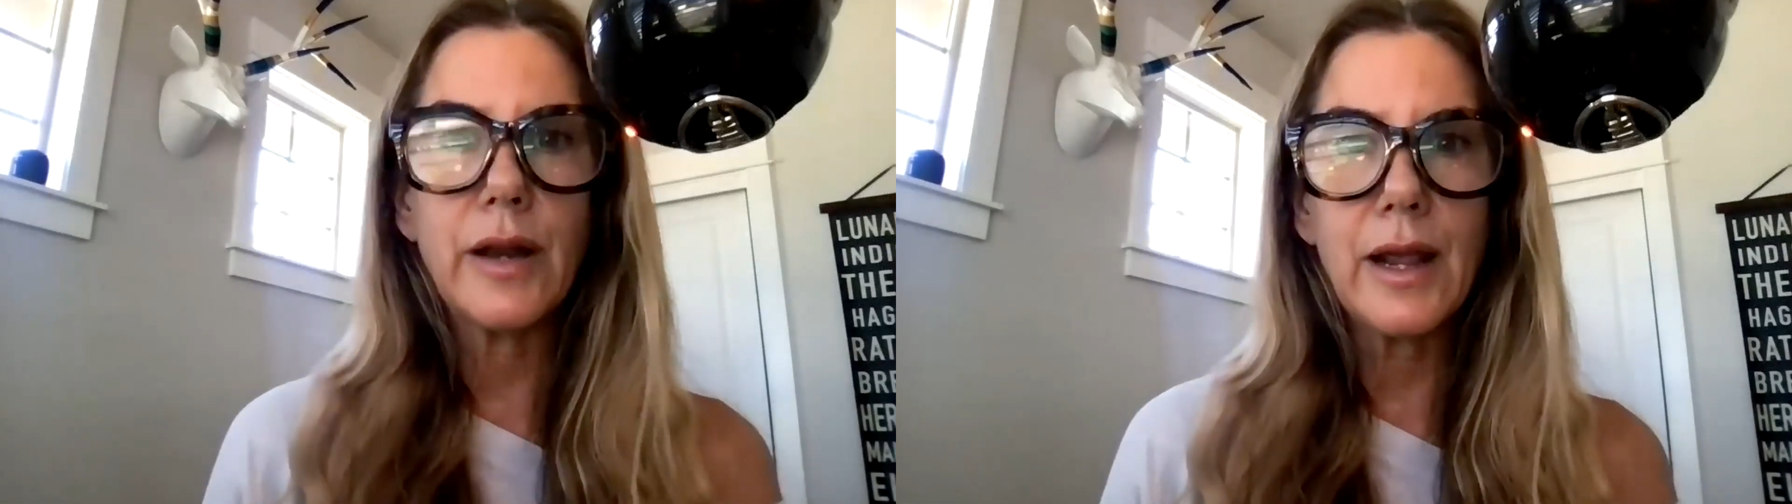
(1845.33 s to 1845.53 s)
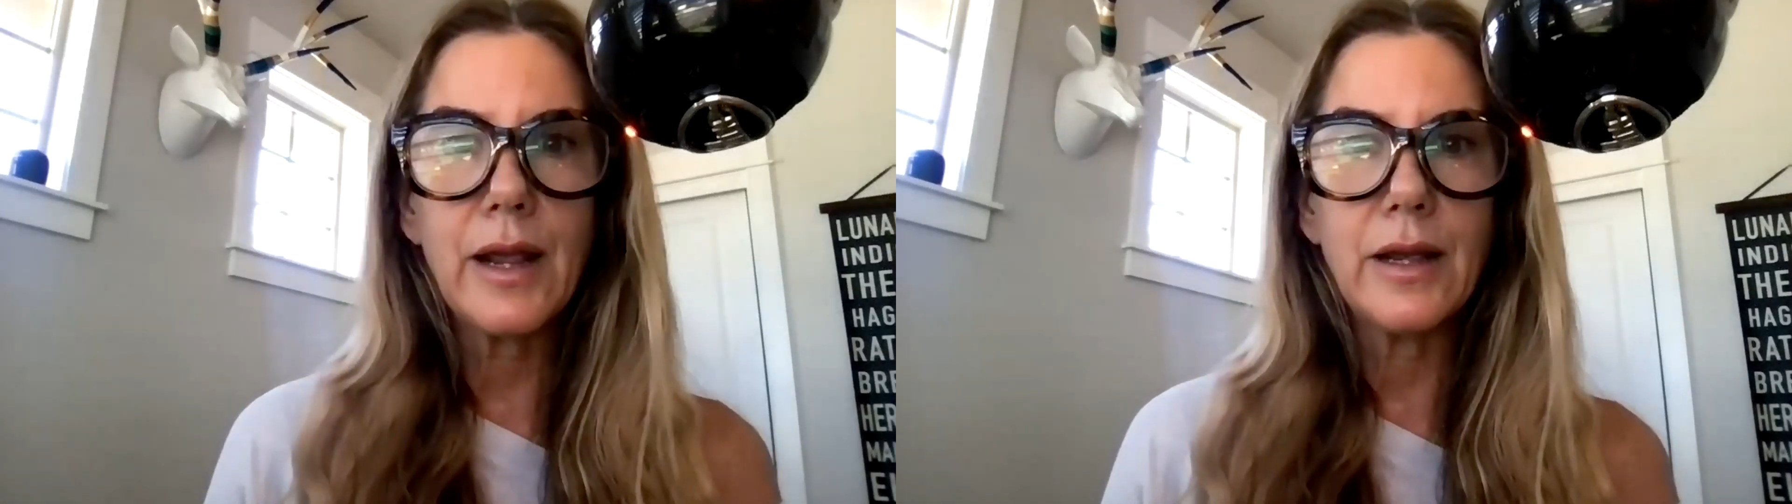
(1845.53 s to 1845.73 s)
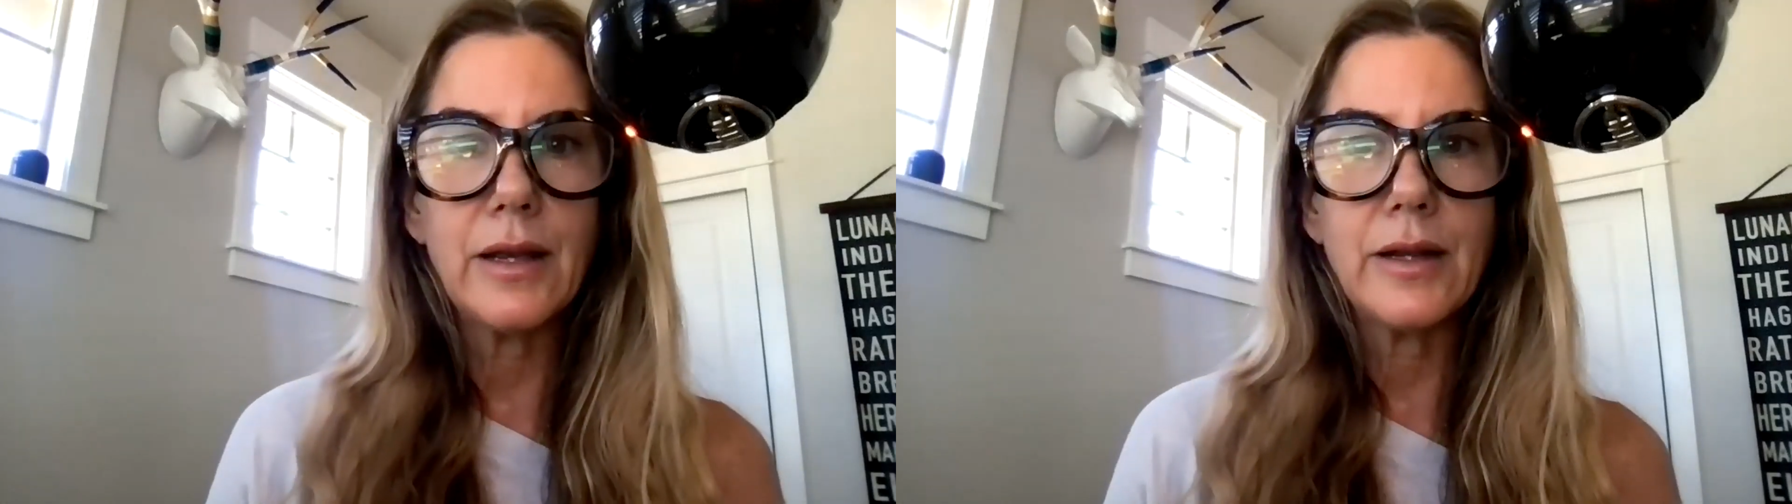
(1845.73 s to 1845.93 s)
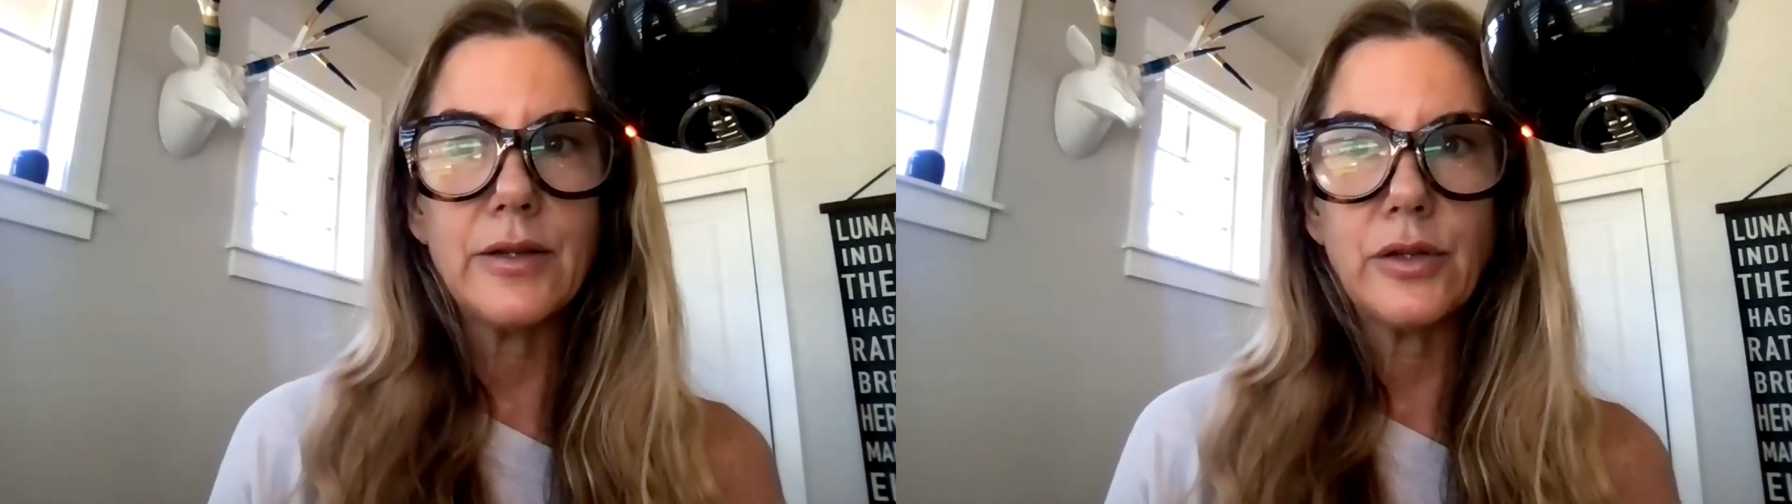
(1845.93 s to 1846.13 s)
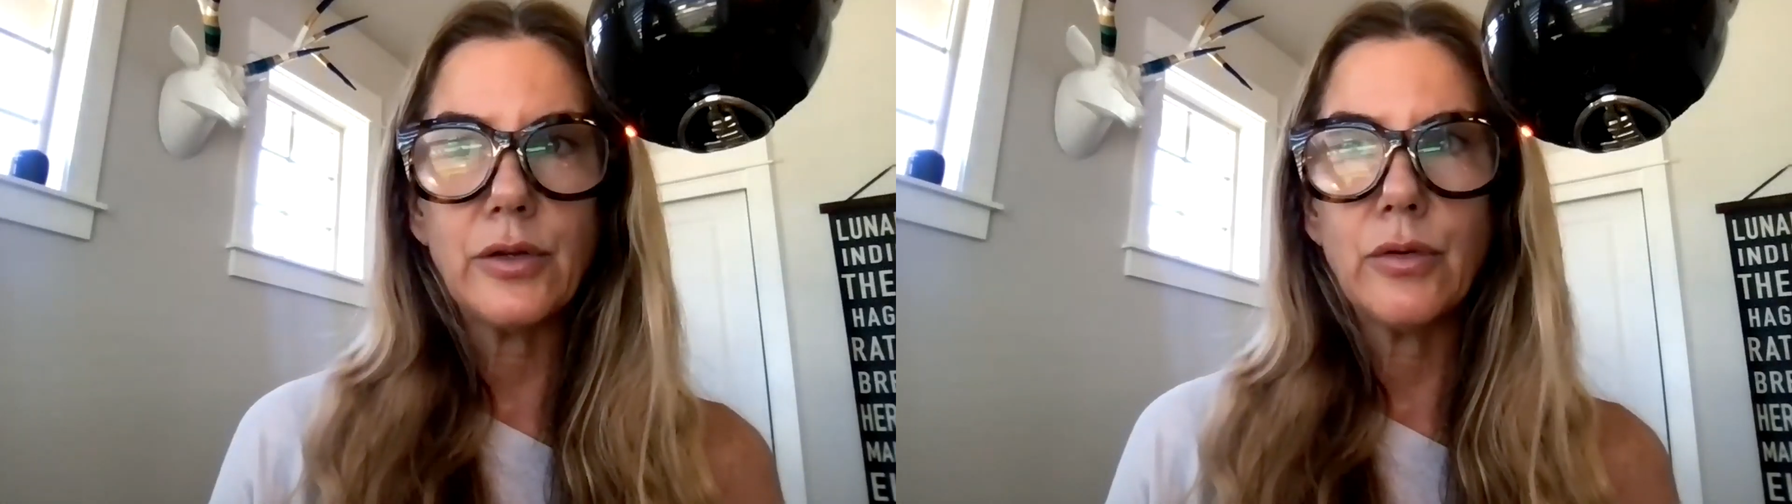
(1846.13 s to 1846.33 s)
and I
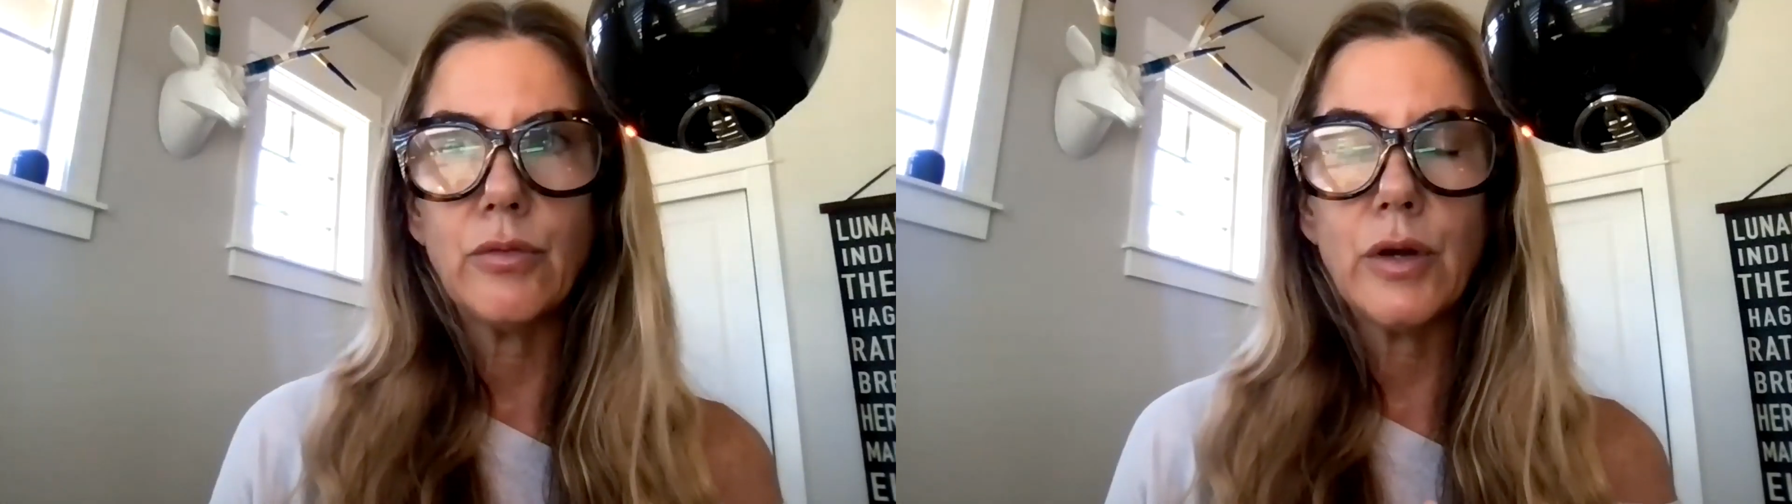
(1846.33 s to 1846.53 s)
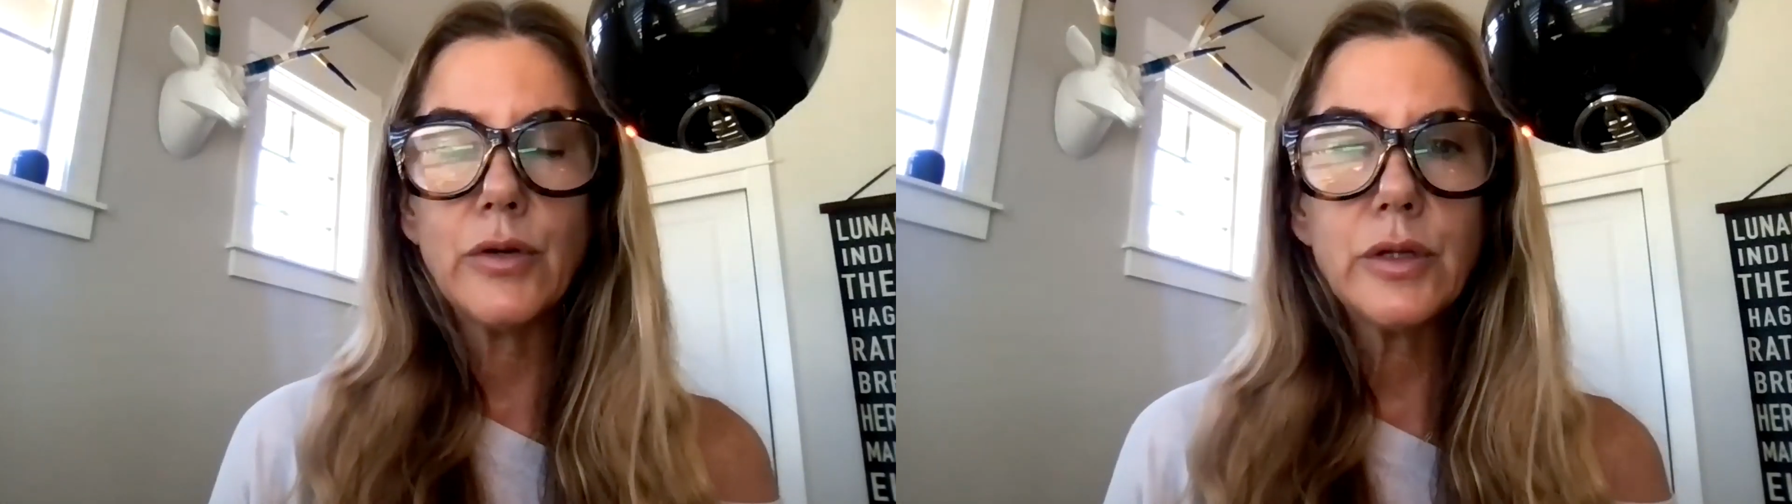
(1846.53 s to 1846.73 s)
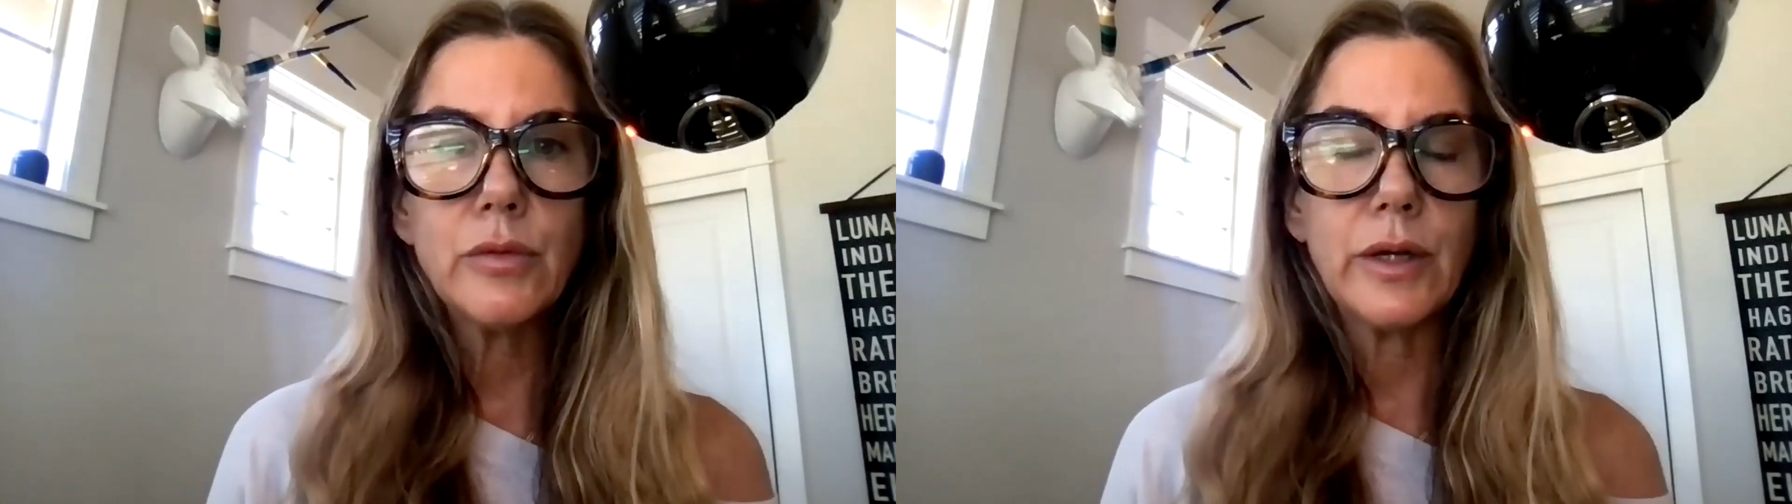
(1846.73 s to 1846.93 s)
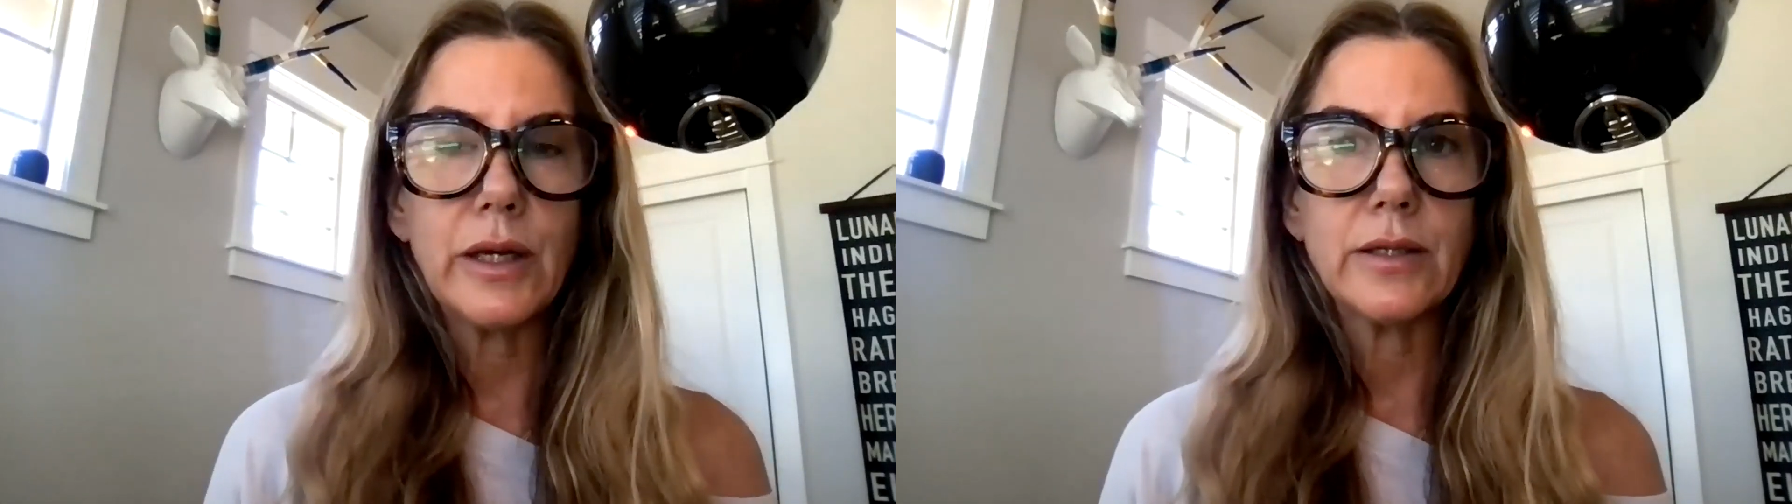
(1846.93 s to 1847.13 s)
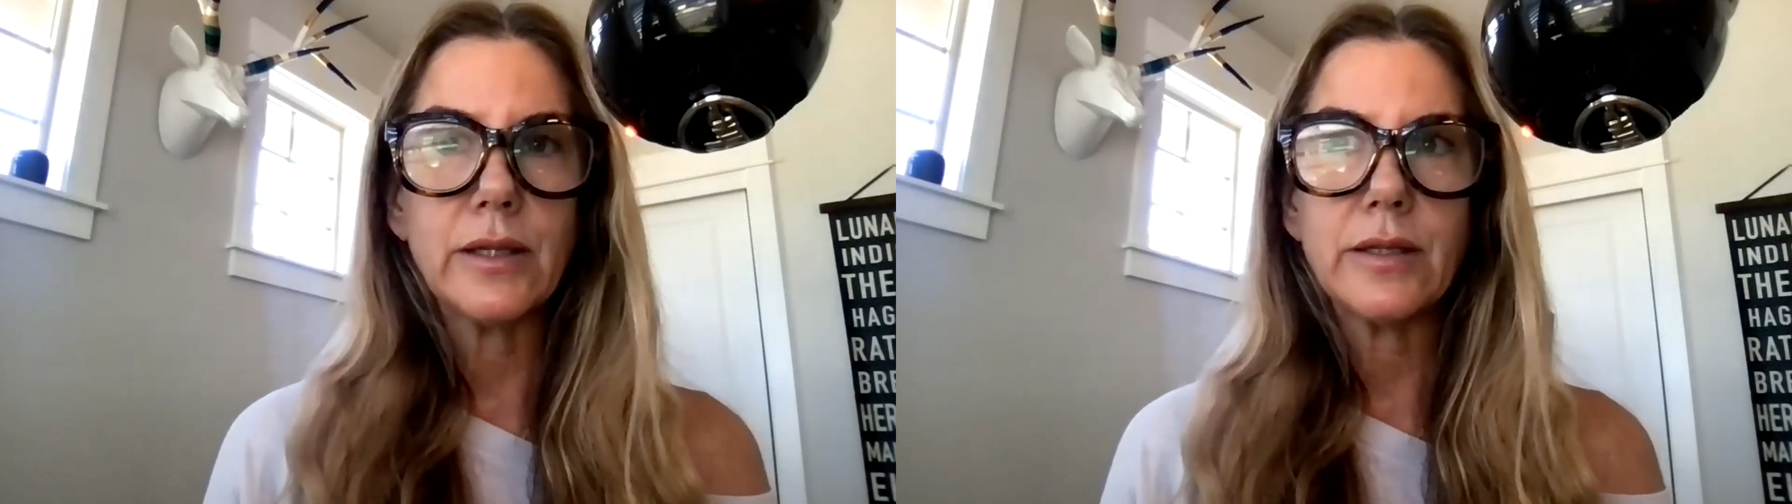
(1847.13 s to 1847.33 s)
do rosy
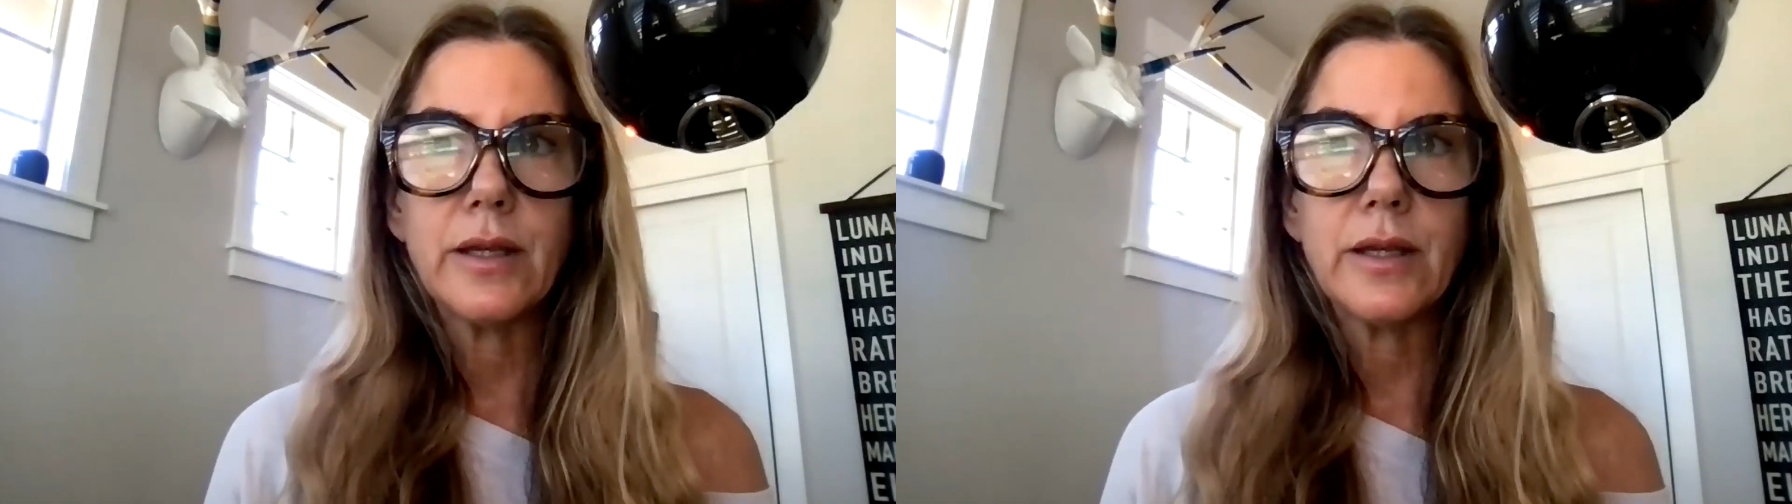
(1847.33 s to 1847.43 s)
rings,